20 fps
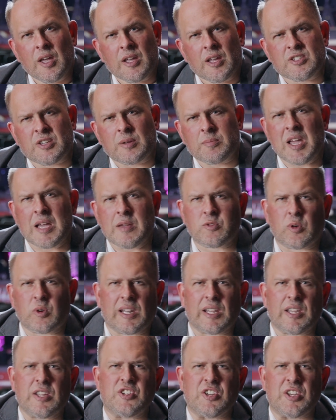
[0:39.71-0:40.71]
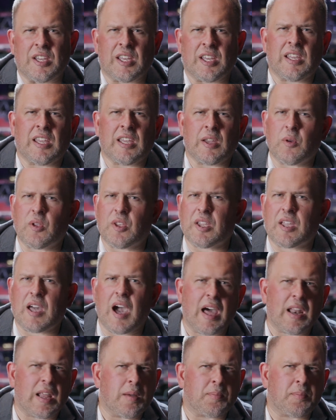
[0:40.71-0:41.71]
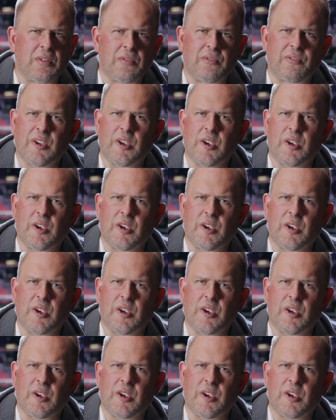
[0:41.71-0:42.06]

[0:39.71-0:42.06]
Sometimes religion can get really caught up in fear,